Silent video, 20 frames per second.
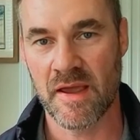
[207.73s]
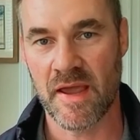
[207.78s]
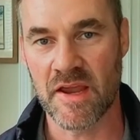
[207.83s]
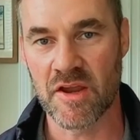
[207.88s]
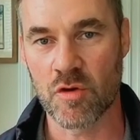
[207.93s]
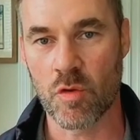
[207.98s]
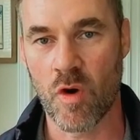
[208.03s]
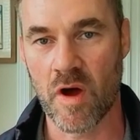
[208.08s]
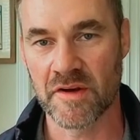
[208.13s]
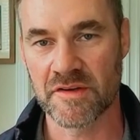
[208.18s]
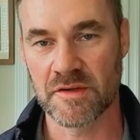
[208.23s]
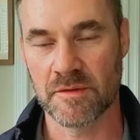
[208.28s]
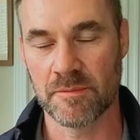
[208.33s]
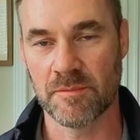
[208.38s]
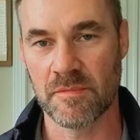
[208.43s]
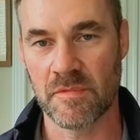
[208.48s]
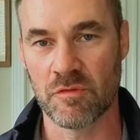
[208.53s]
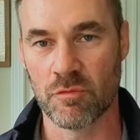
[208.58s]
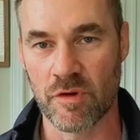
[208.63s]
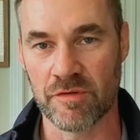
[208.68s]
And
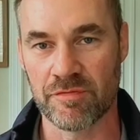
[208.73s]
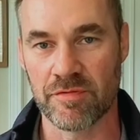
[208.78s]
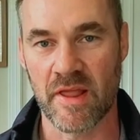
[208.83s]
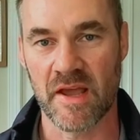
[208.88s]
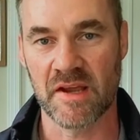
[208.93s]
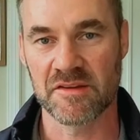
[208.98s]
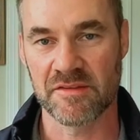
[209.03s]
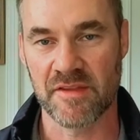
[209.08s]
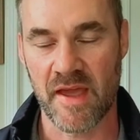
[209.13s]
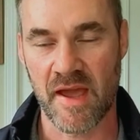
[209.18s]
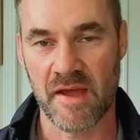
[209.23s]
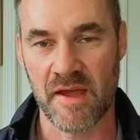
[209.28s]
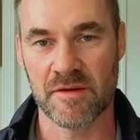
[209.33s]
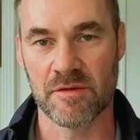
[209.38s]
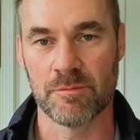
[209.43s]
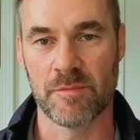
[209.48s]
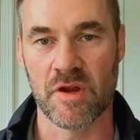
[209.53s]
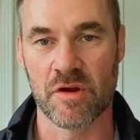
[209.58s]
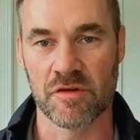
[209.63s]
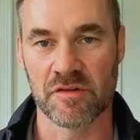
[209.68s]
quantum reflects
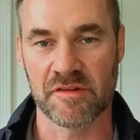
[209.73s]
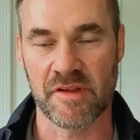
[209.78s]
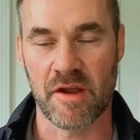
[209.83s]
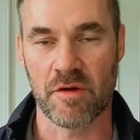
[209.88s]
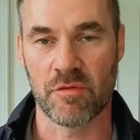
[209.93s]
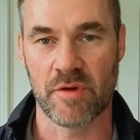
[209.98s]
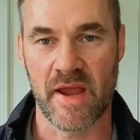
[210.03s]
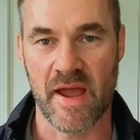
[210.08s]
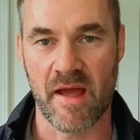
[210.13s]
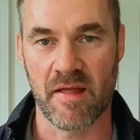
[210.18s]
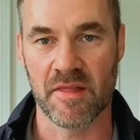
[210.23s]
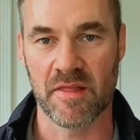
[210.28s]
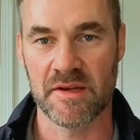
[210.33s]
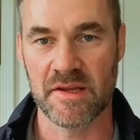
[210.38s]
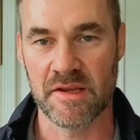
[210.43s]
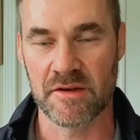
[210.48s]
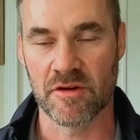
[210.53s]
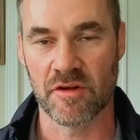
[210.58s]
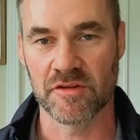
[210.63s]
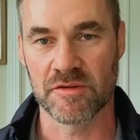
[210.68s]
that, mirrors that
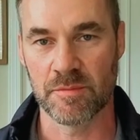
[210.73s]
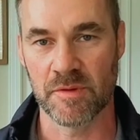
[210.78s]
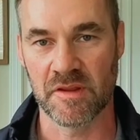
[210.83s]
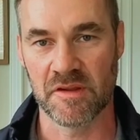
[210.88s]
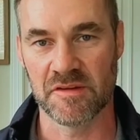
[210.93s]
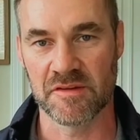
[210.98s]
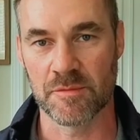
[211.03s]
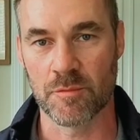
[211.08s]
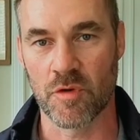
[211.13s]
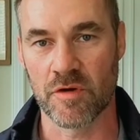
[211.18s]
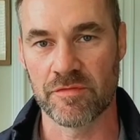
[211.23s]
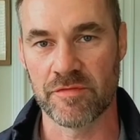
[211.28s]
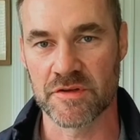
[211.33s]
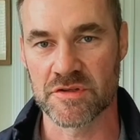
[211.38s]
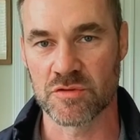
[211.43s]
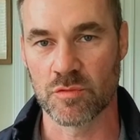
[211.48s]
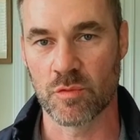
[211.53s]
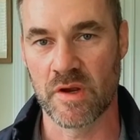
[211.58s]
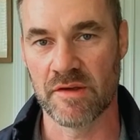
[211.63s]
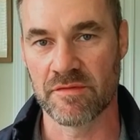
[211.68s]
reality, and ultimately is a more
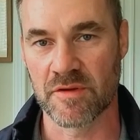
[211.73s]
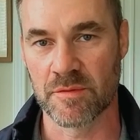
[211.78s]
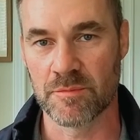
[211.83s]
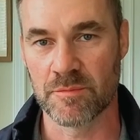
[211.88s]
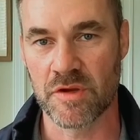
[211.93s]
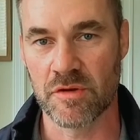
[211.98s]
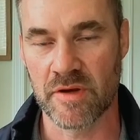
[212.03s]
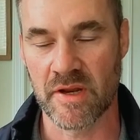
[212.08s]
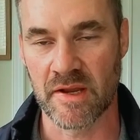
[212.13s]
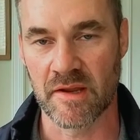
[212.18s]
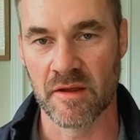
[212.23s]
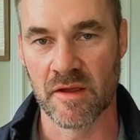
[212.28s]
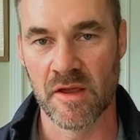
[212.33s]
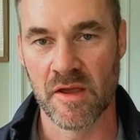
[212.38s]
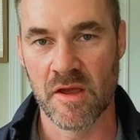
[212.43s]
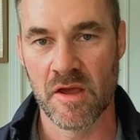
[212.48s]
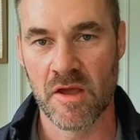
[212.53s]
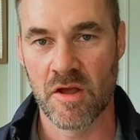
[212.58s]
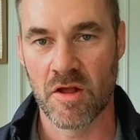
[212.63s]
efficient way of computing